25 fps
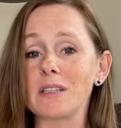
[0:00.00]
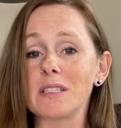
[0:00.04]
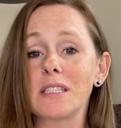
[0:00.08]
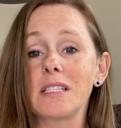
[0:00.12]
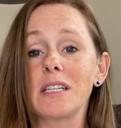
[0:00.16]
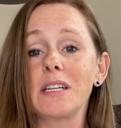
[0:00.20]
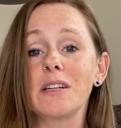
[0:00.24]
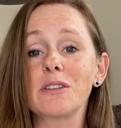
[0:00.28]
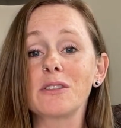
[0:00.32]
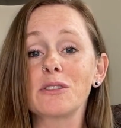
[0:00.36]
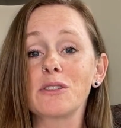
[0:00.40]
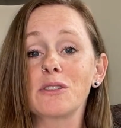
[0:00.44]

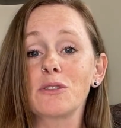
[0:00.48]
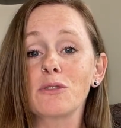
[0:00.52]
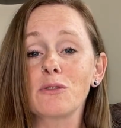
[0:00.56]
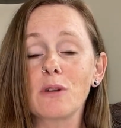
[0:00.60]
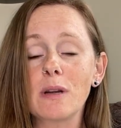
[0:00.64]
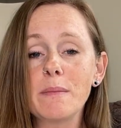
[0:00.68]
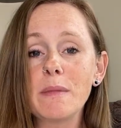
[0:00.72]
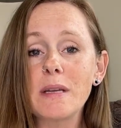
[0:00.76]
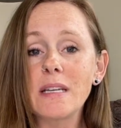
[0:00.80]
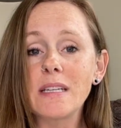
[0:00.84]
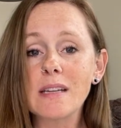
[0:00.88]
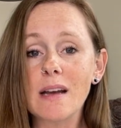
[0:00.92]
tears
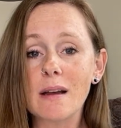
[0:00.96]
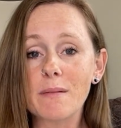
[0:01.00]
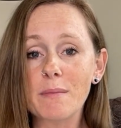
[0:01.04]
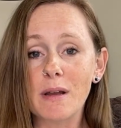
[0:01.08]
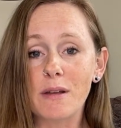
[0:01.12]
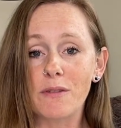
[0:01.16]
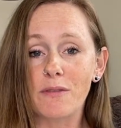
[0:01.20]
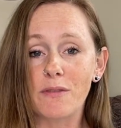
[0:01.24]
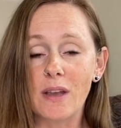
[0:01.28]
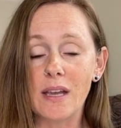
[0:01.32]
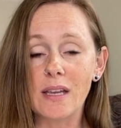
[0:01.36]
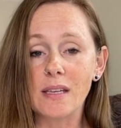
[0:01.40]
streaming down
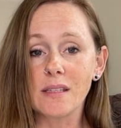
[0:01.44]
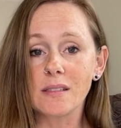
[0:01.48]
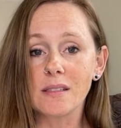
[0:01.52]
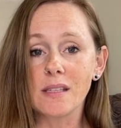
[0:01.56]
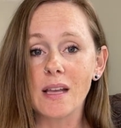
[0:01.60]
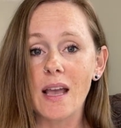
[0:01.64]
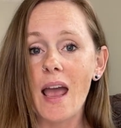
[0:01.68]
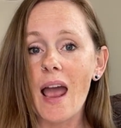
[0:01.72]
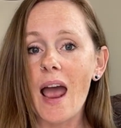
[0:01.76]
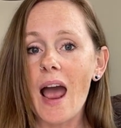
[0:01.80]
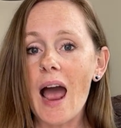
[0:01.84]
my face.